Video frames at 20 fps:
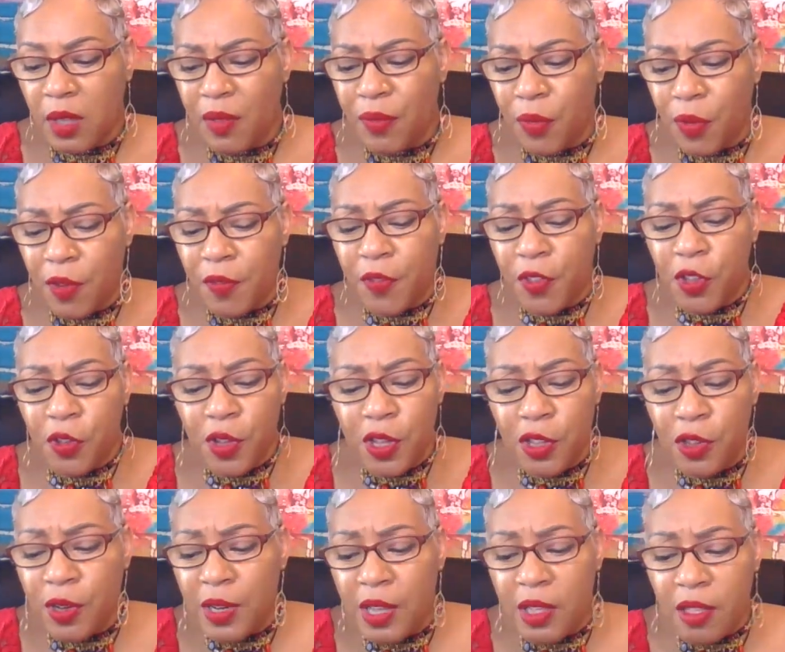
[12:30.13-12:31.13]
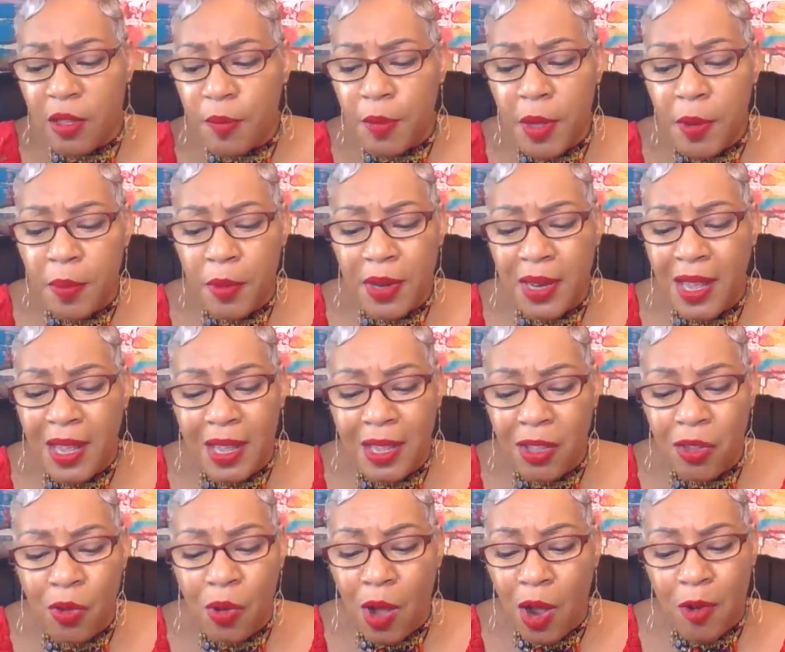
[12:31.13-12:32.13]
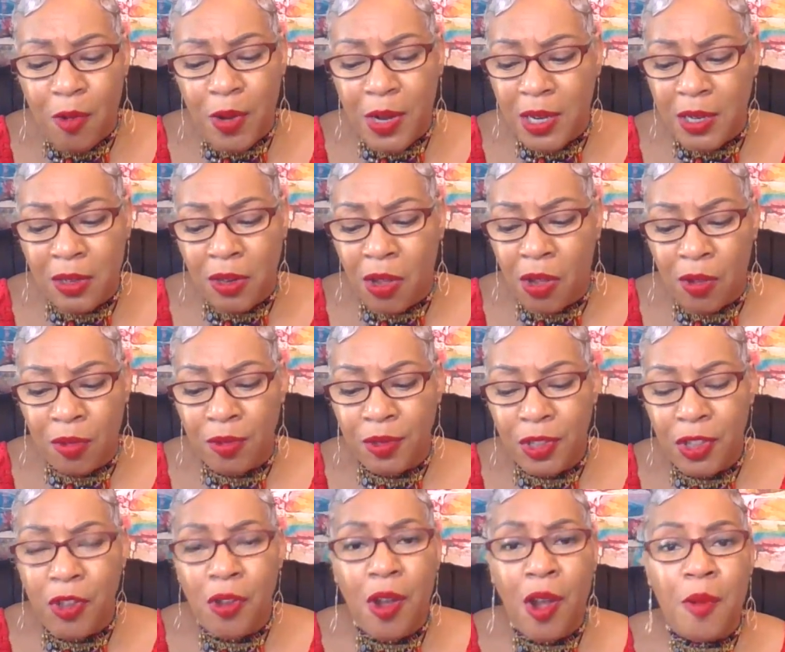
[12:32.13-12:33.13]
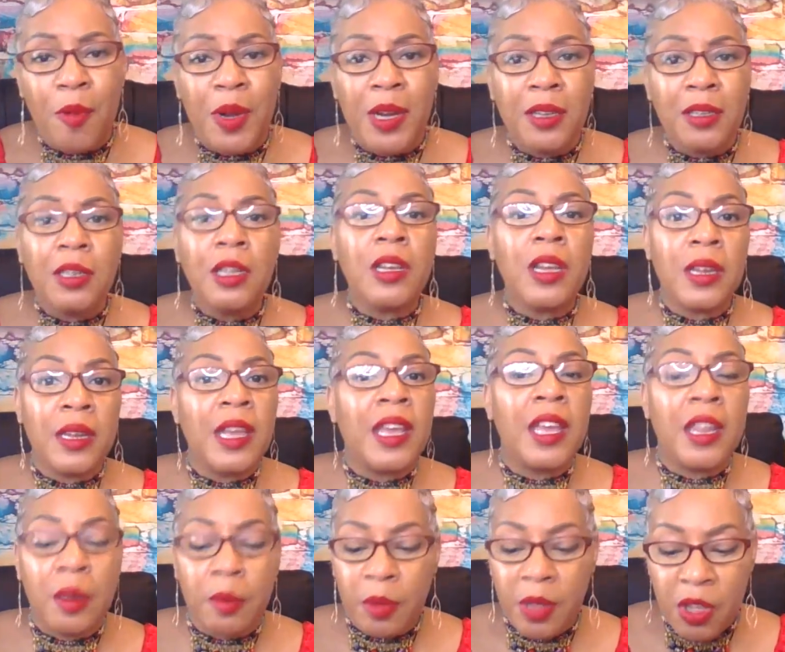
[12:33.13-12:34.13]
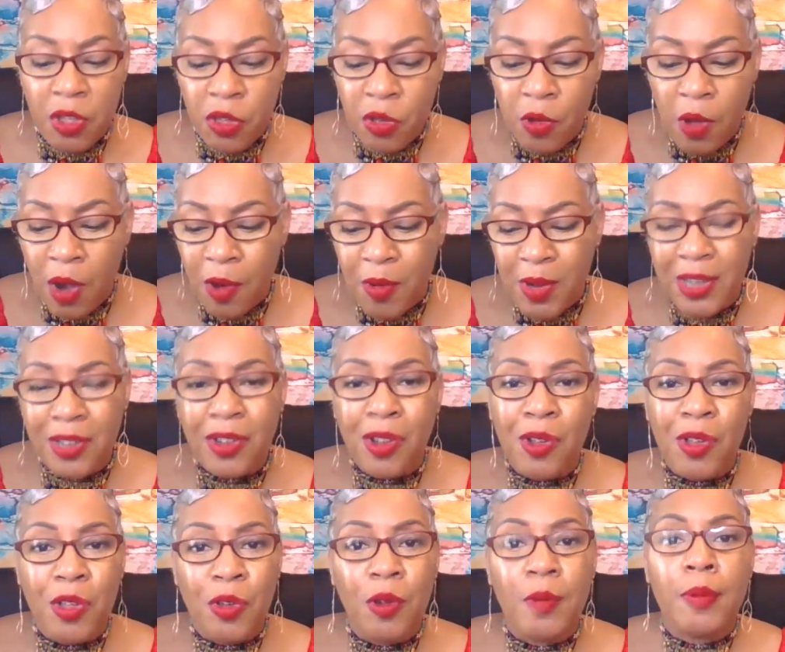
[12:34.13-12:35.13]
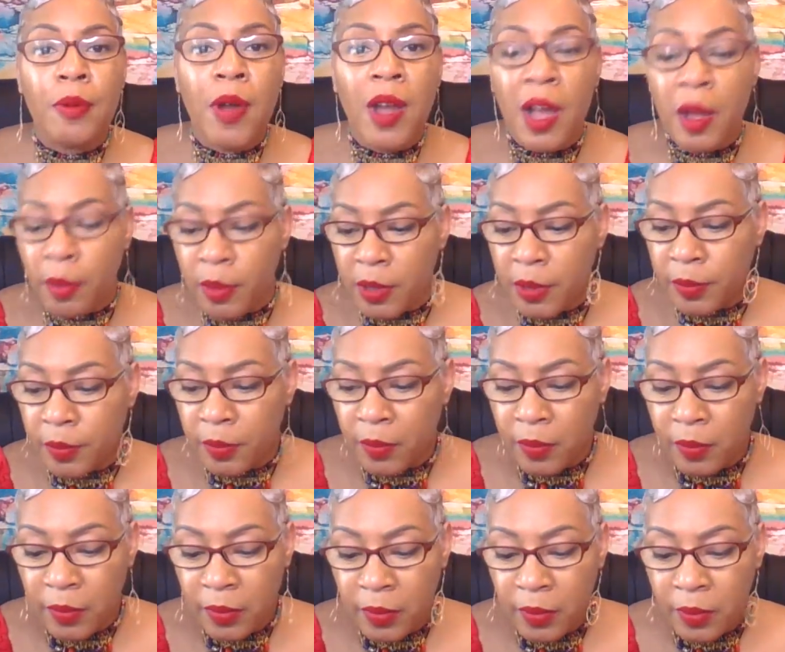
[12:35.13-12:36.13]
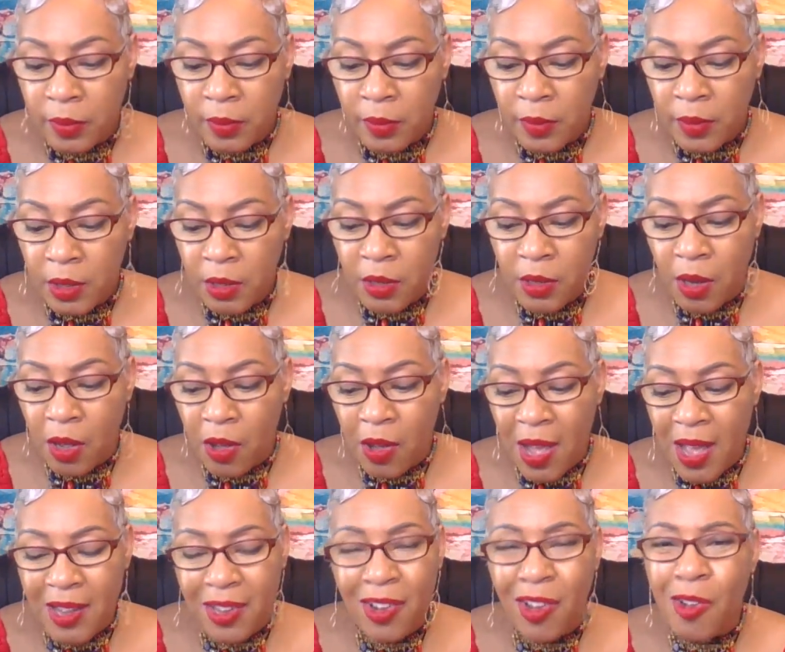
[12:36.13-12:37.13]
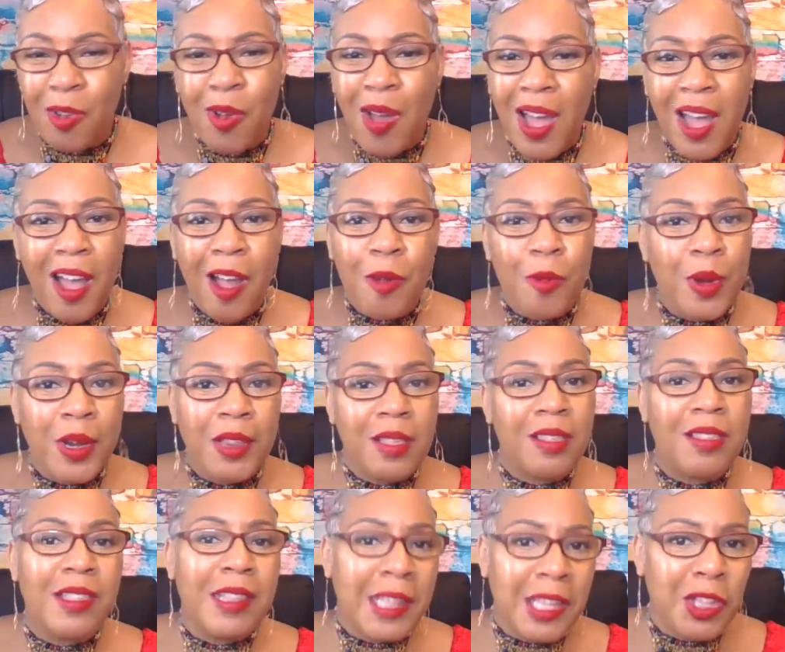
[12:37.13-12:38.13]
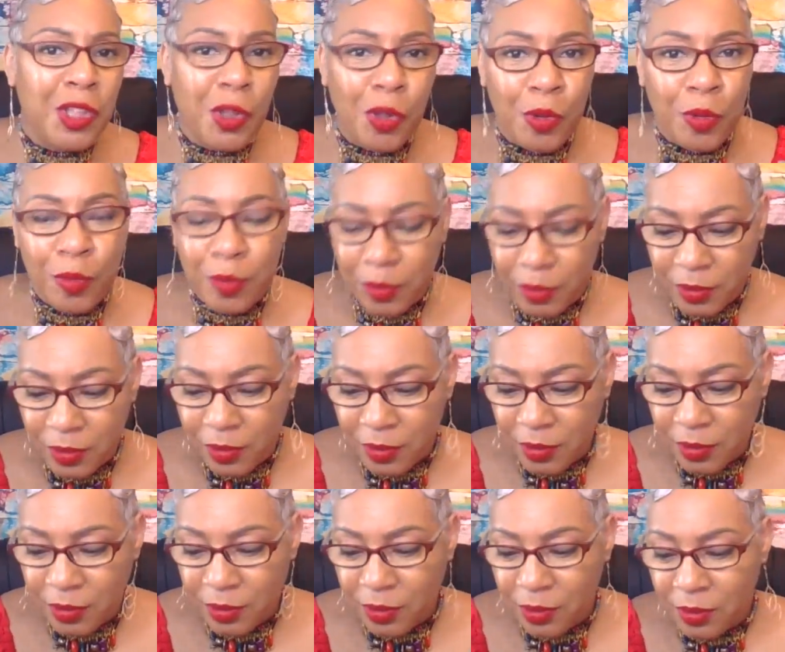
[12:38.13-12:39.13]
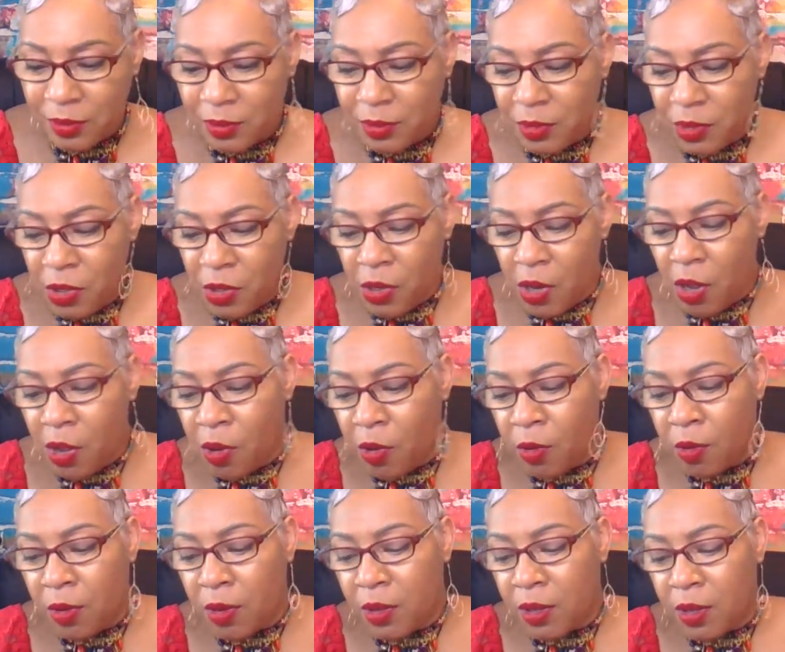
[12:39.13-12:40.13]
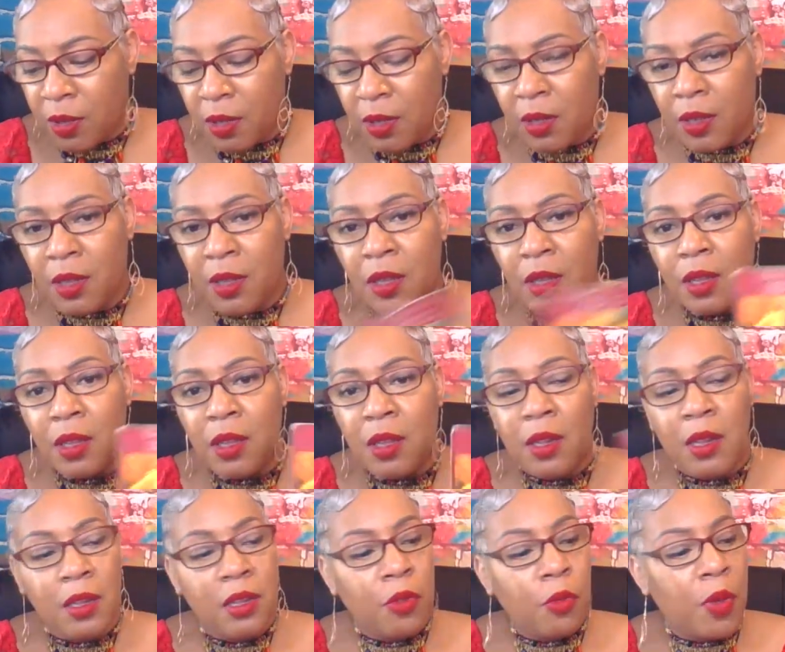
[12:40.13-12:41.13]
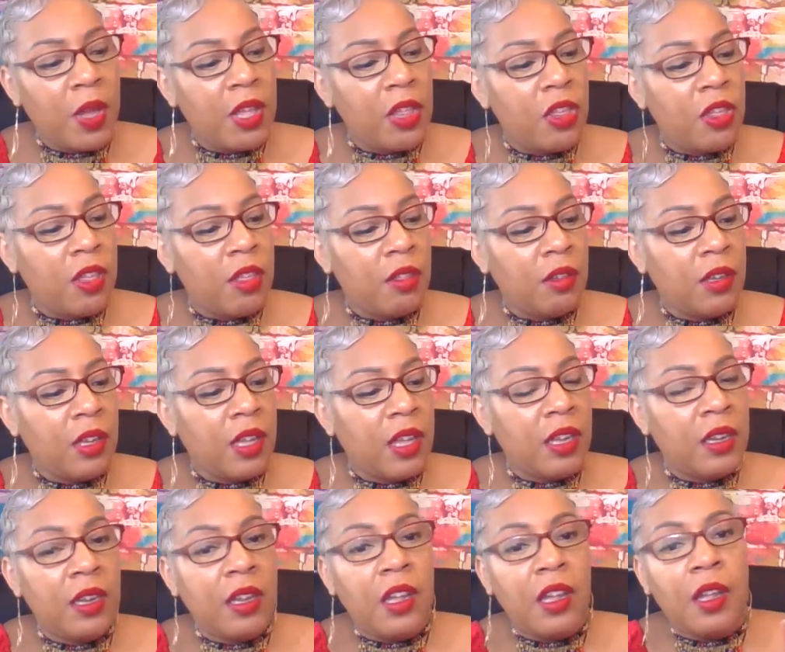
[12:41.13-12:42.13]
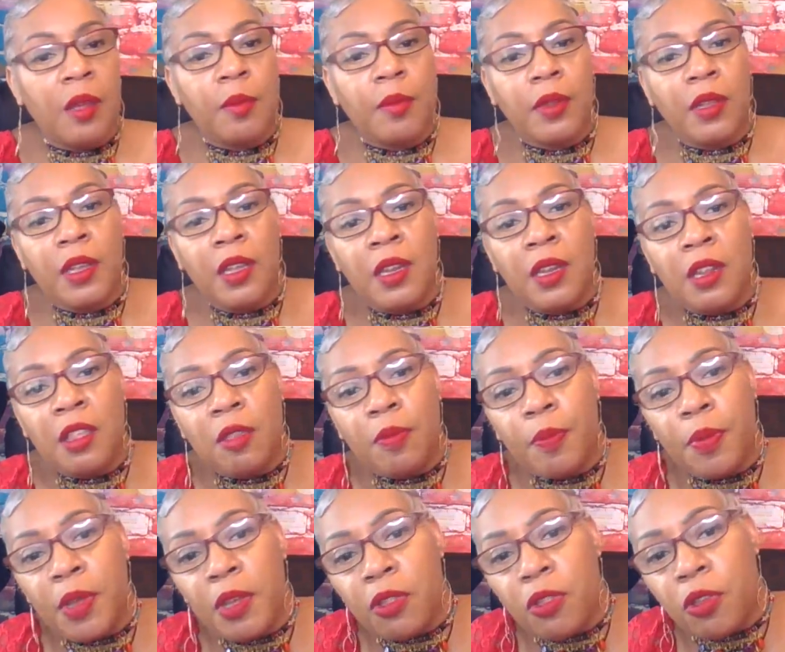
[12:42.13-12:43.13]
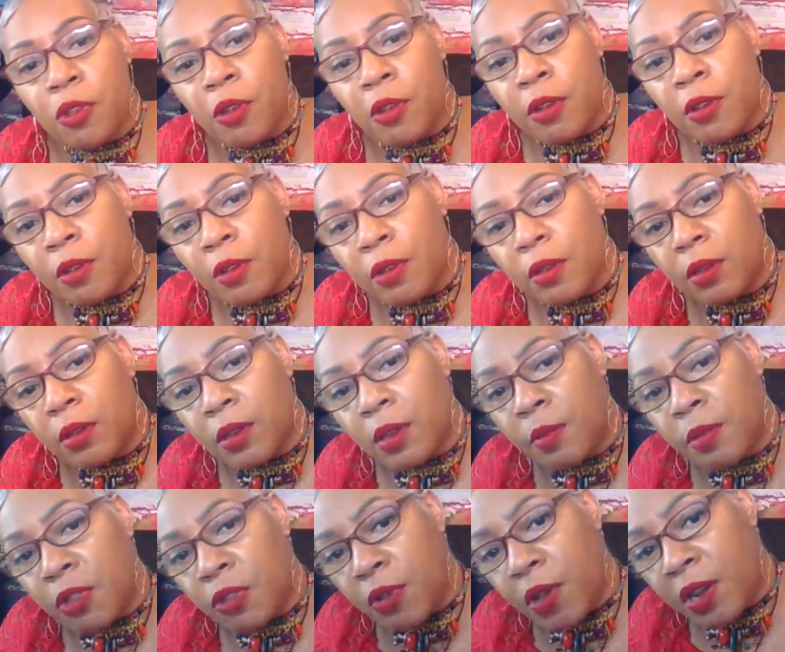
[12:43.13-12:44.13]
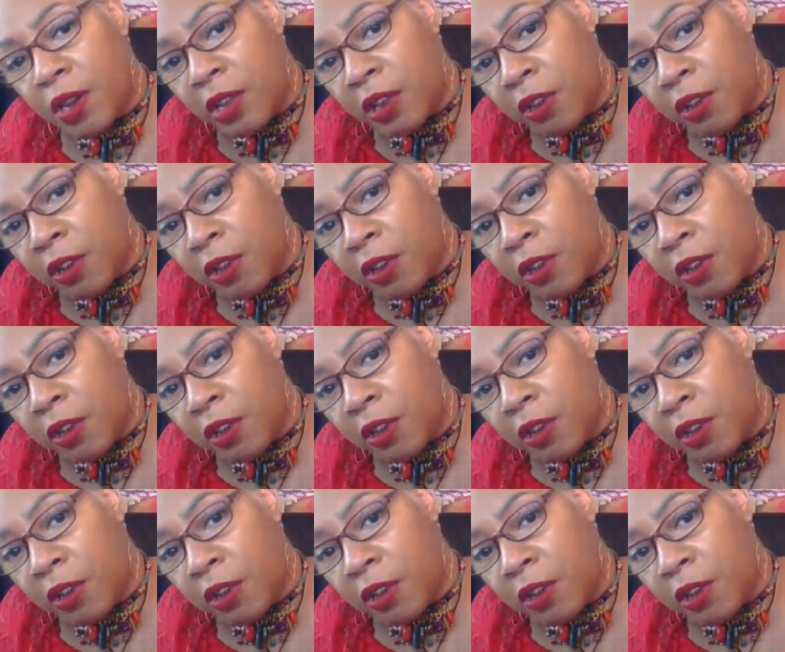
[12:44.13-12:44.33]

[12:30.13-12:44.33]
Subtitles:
For a few of you, these are people that you already know. You already looking at them because you already know you're a problem. You know, I know, I already see you. You know, the way she's looking up in this picture. Let me try to